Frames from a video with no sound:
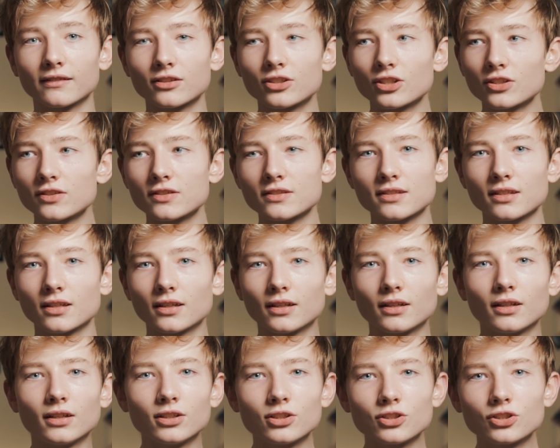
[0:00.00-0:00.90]
Just
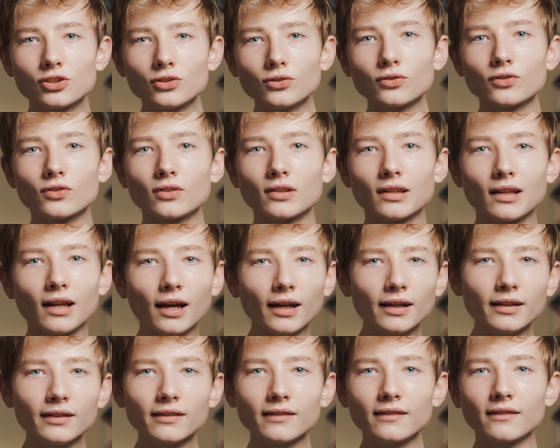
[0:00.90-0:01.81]
choose
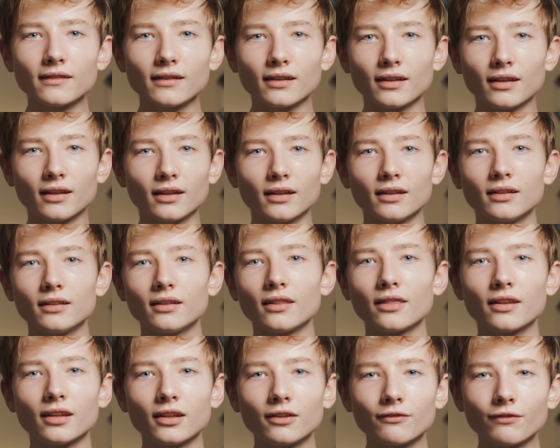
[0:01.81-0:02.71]
lines in
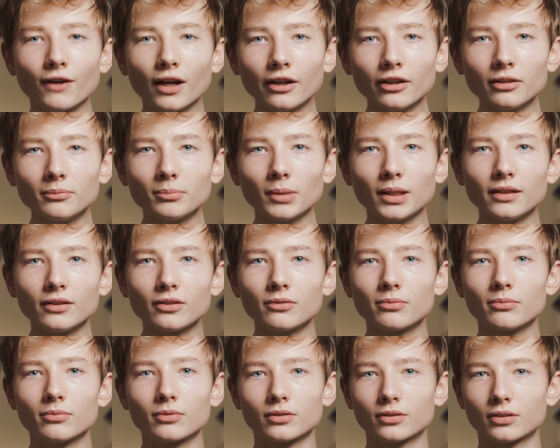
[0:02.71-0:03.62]
the environment,
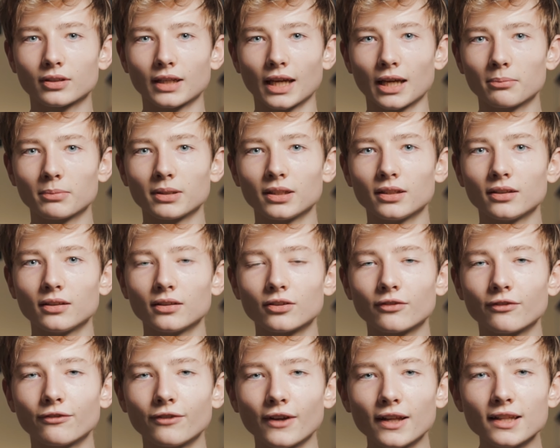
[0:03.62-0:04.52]
can be
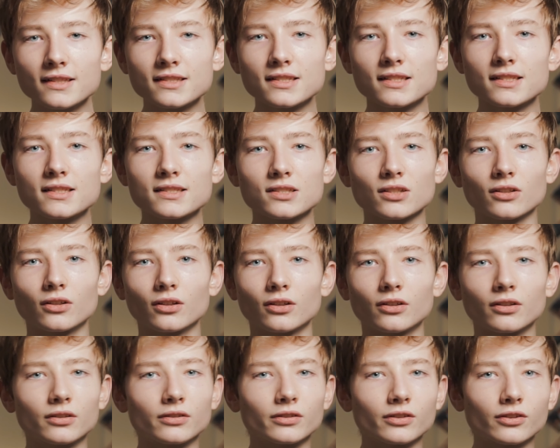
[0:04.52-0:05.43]
fences
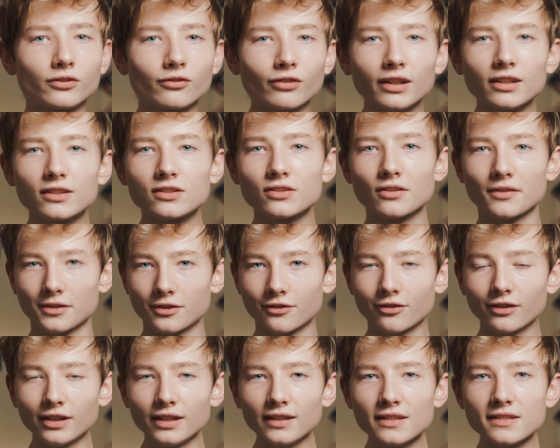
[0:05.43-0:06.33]
or streets or
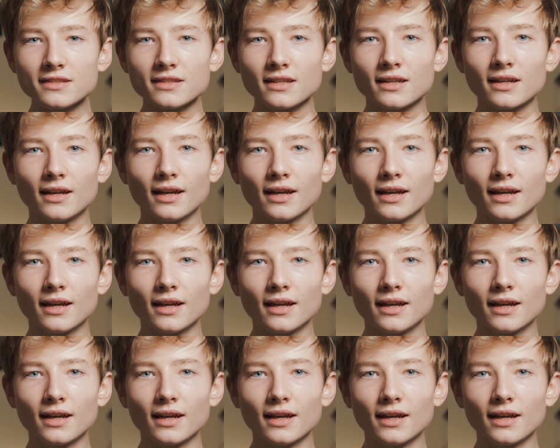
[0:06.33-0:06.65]
trees,